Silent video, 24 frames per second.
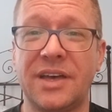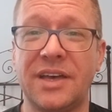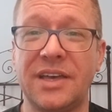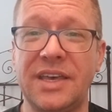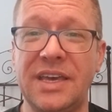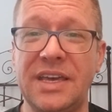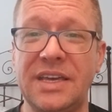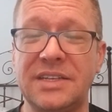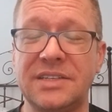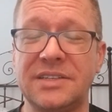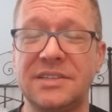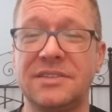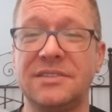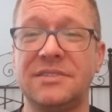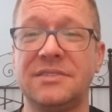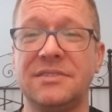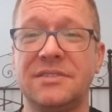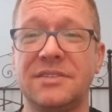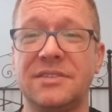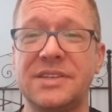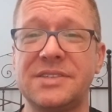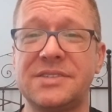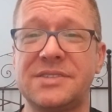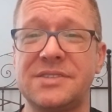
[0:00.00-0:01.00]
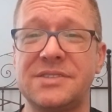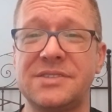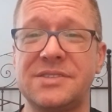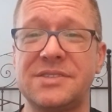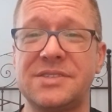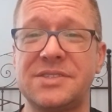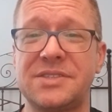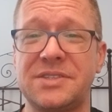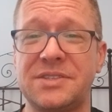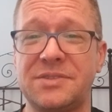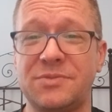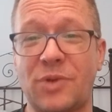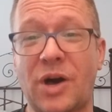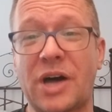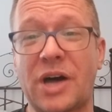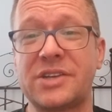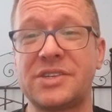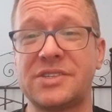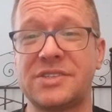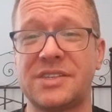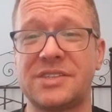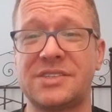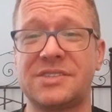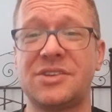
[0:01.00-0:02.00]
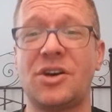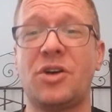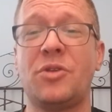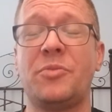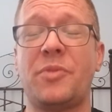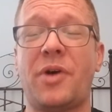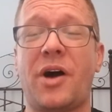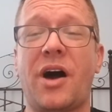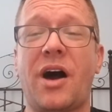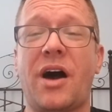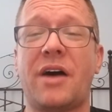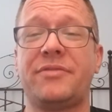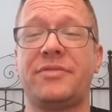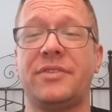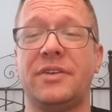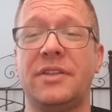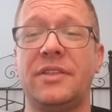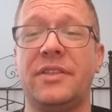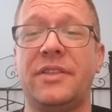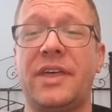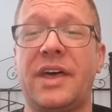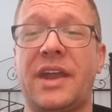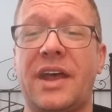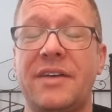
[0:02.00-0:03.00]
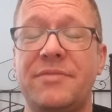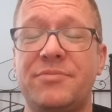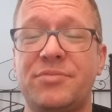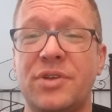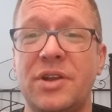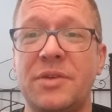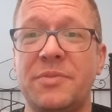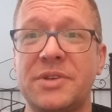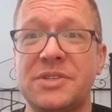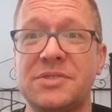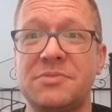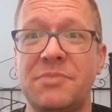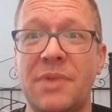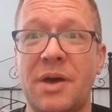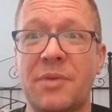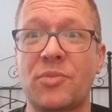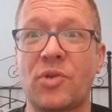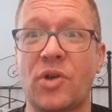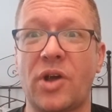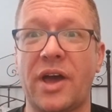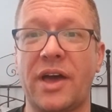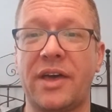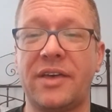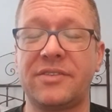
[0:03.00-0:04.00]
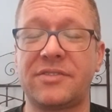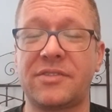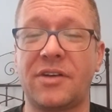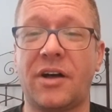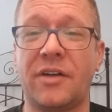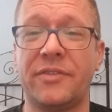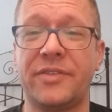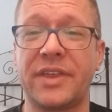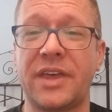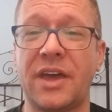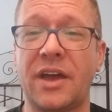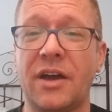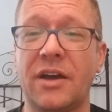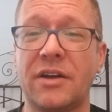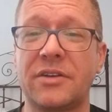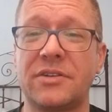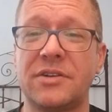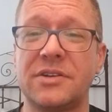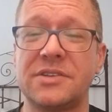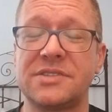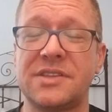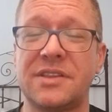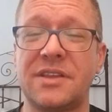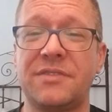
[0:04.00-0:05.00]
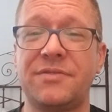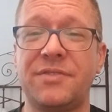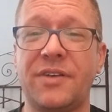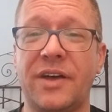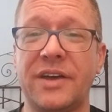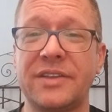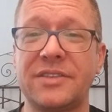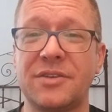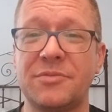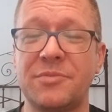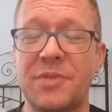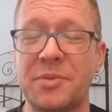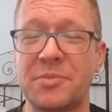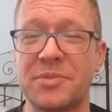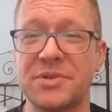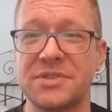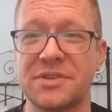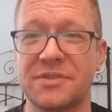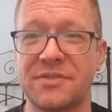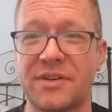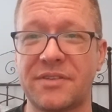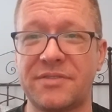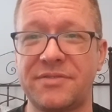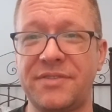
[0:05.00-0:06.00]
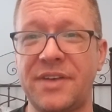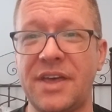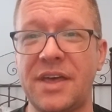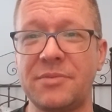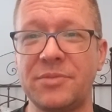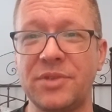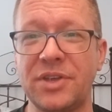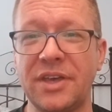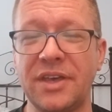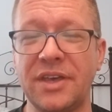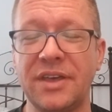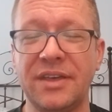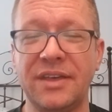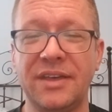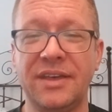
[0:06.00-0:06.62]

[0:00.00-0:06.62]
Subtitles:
Eden, watches it so often that I pretty much memorized all the characters and they feel like they're members of our family.